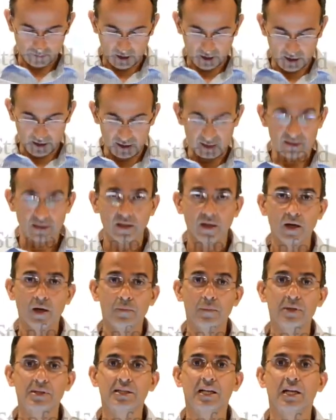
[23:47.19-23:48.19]
Well, here's a
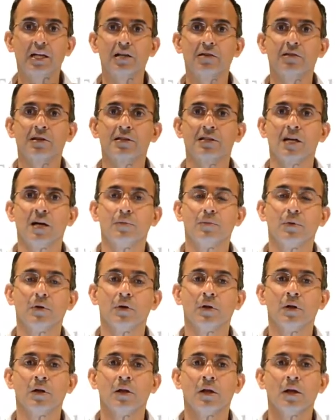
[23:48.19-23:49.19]
particular
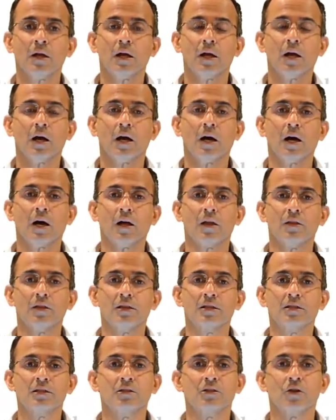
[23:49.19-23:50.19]
example. Uh,
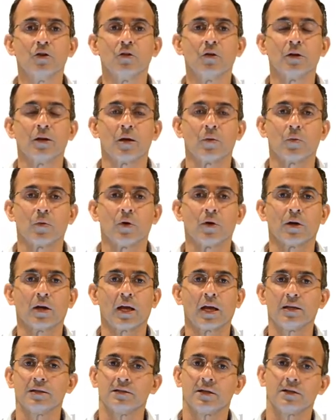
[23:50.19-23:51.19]
this neural network
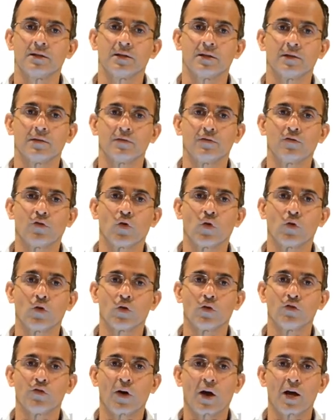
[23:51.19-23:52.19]
has, I think, four
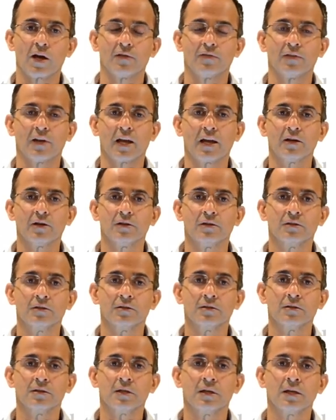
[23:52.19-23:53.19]
or five
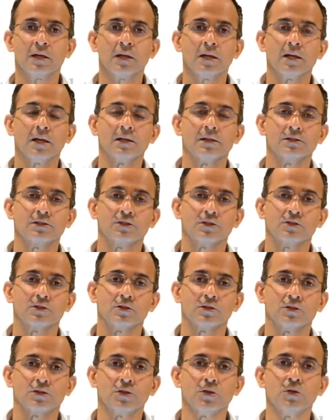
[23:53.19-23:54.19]
layers. It's just
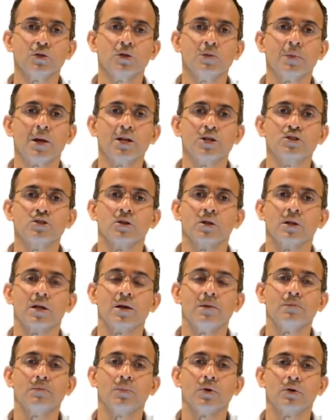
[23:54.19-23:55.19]
got two-dimensional
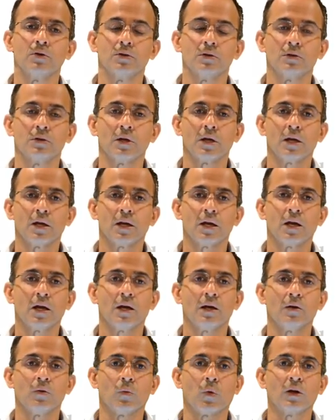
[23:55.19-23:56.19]
input
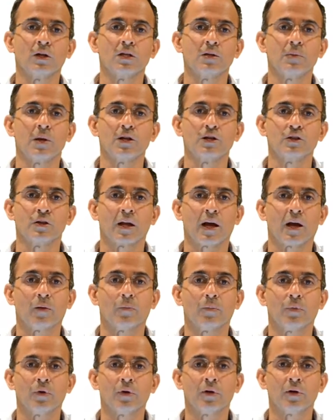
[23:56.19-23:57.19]
and one-dimensional
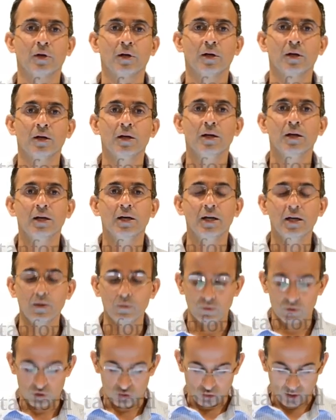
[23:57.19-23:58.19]
output. And it
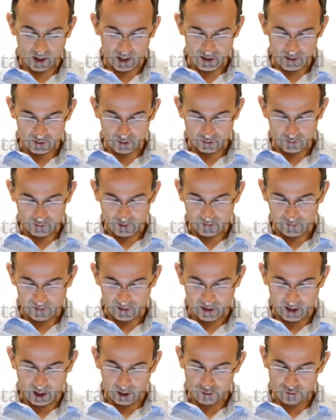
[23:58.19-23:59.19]
was trained on roughly
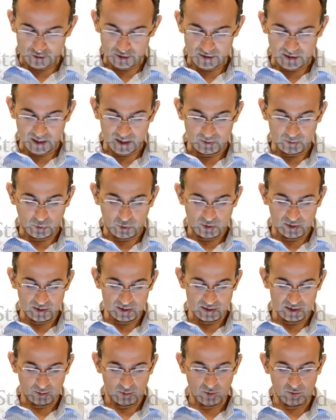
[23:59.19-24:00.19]
one hundred data points,
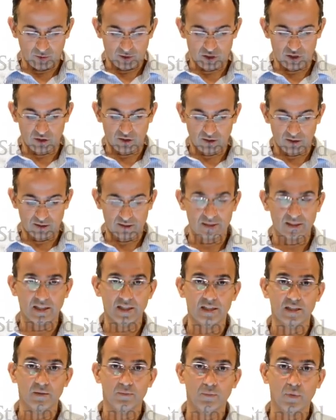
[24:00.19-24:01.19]
some of which you can see in the